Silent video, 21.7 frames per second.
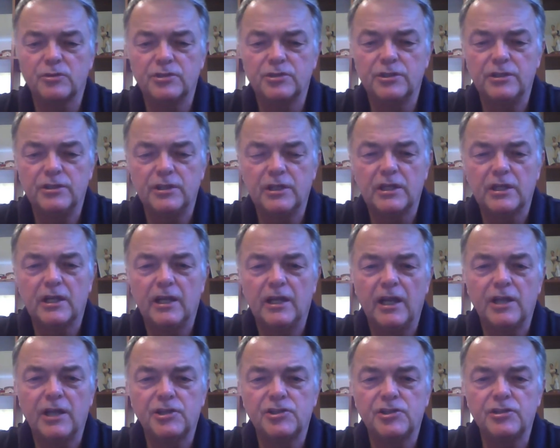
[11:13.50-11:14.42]
in the
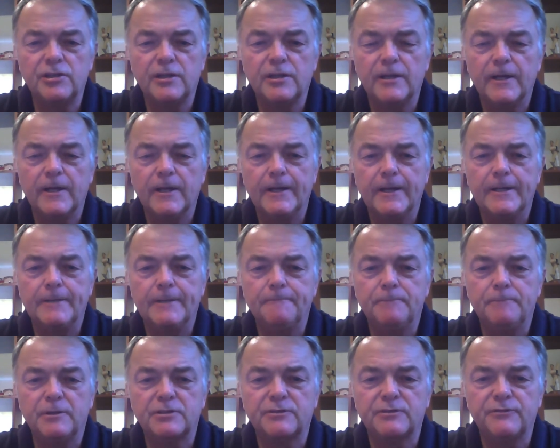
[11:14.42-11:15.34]
collection.
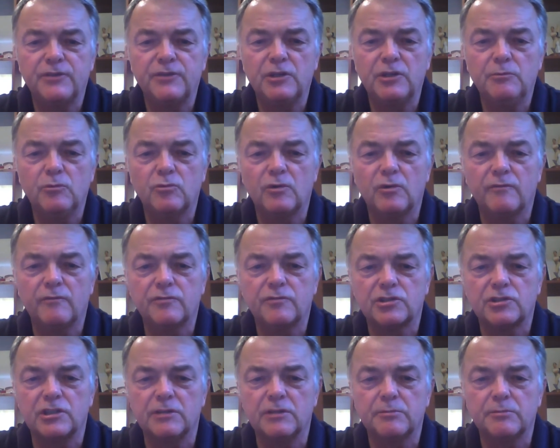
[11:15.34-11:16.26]
There's a few more
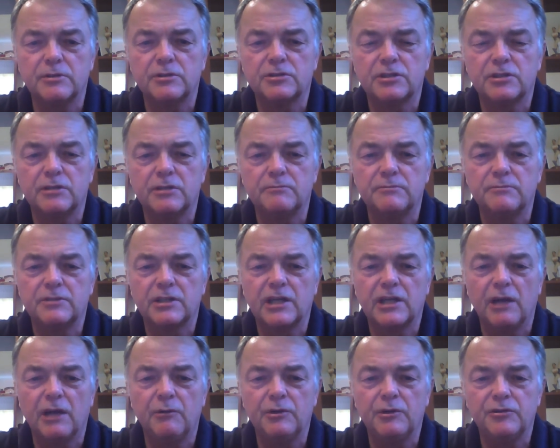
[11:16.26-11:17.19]
obviously, but to
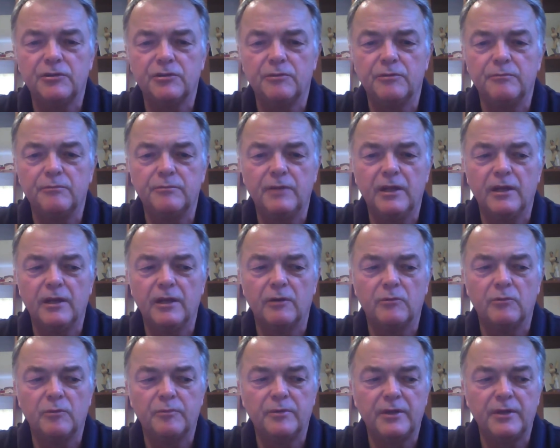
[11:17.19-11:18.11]
go into them now
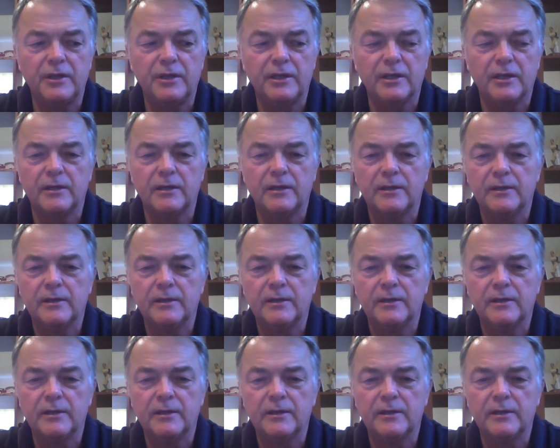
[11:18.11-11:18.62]
will be a